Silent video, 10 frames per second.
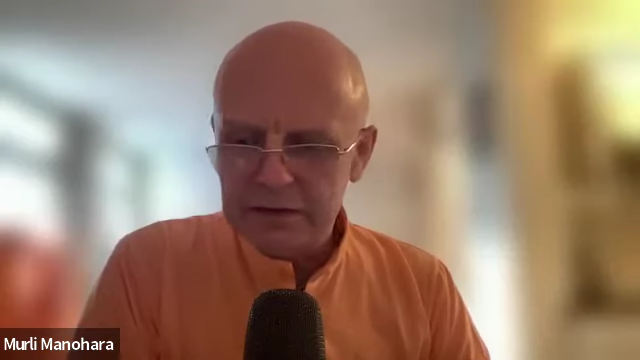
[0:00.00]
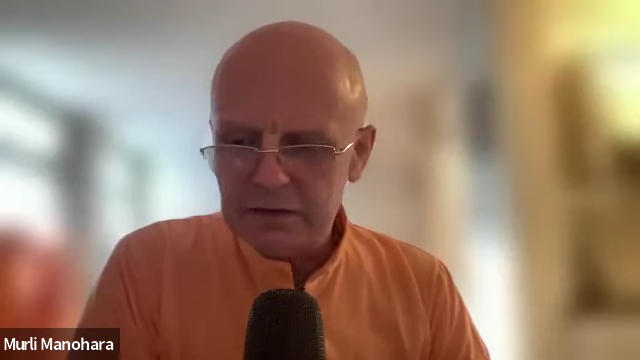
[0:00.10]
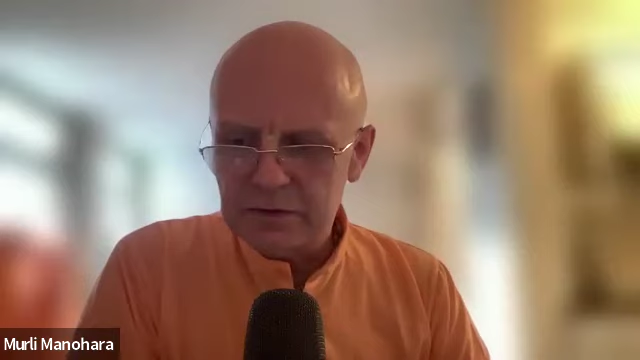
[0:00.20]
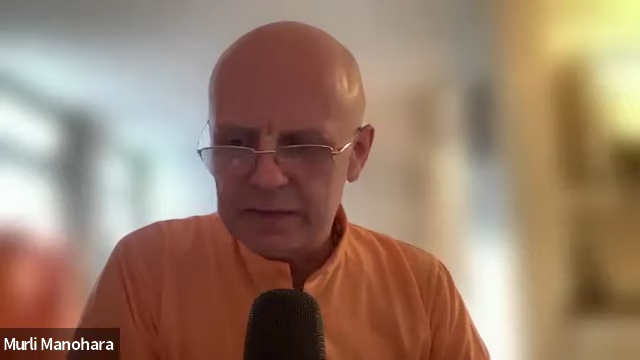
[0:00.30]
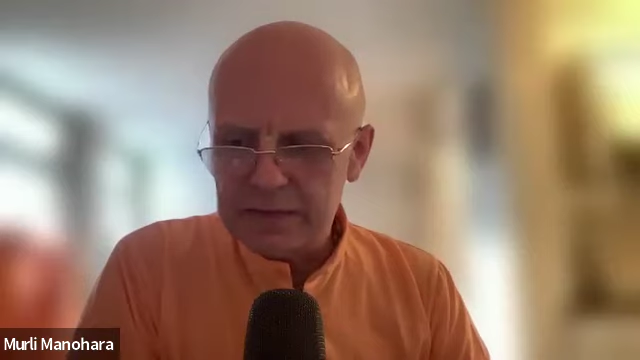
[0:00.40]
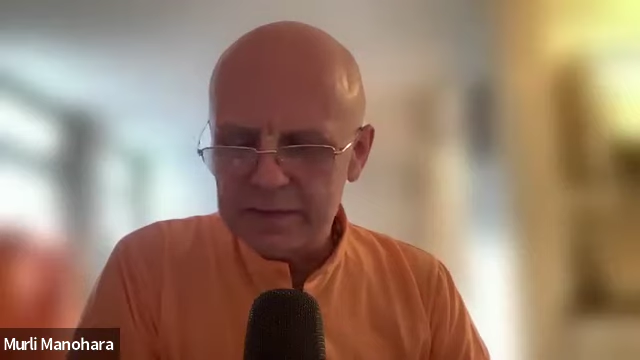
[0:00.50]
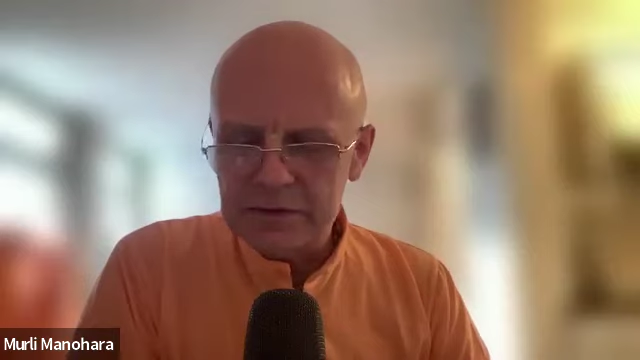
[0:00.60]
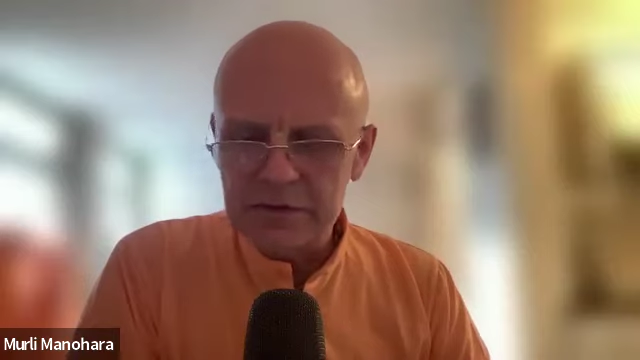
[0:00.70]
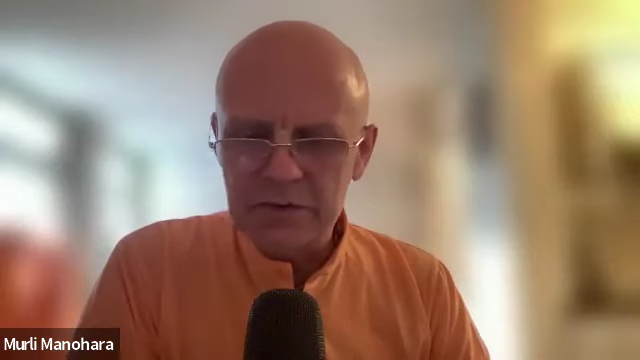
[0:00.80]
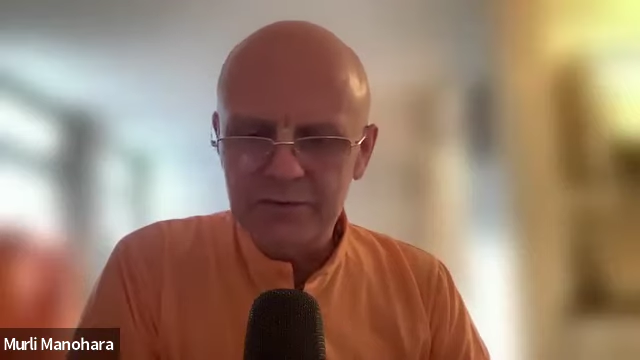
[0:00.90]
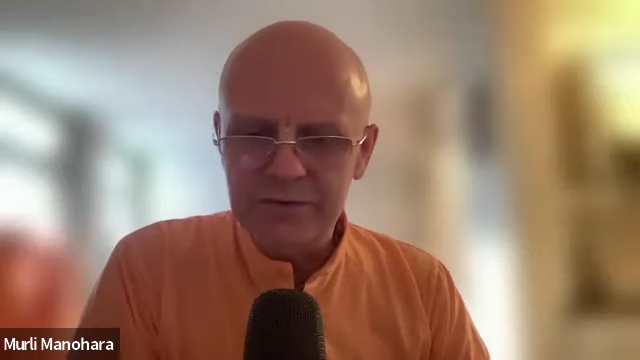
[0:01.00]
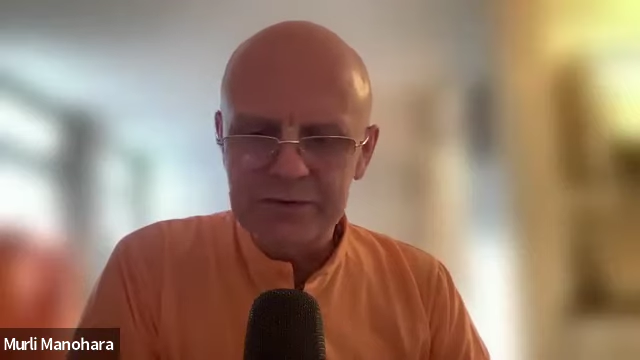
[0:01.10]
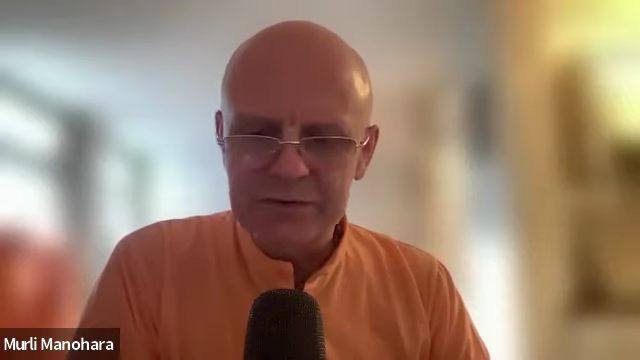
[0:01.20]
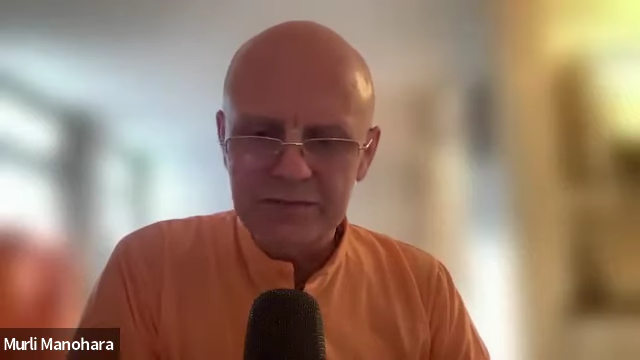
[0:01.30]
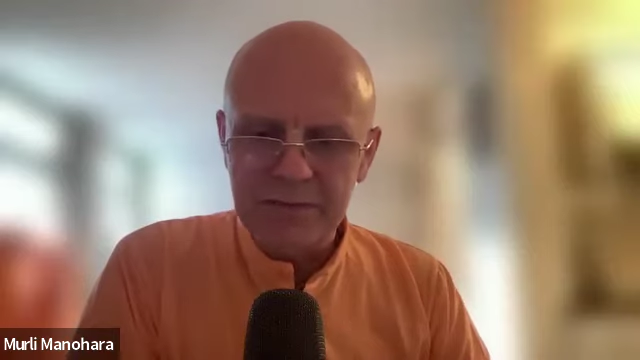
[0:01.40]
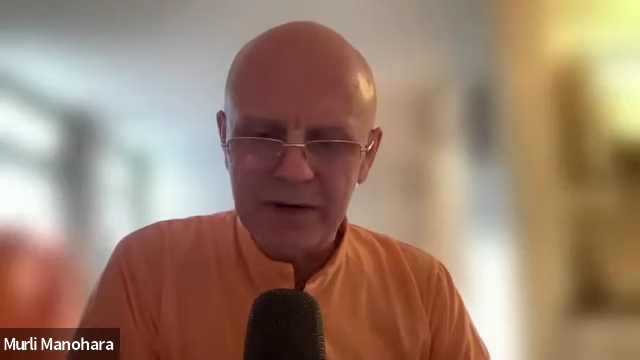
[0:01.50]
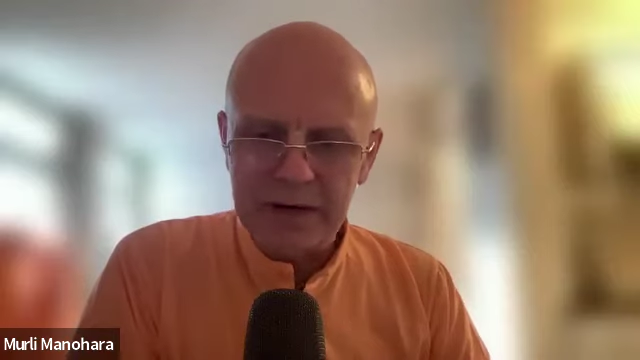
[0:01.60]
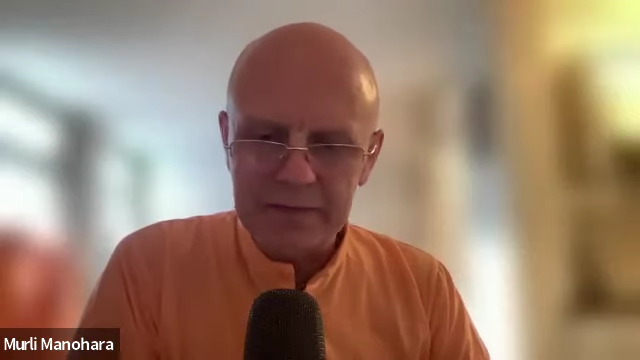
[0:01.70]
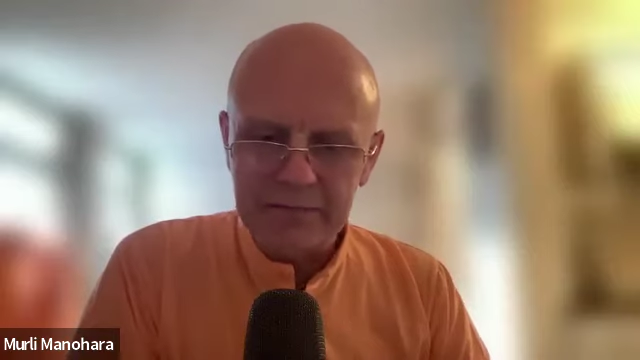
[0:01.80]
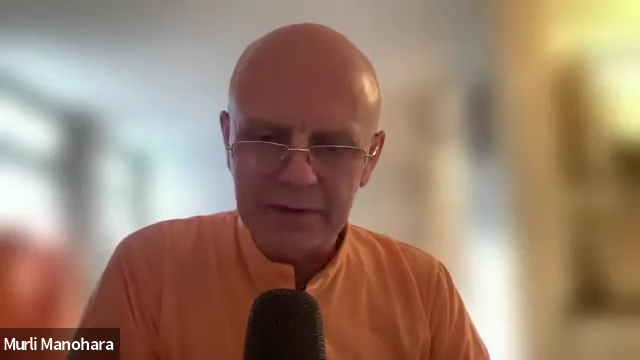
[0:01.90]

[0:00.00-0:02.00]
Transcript: you may be super inspired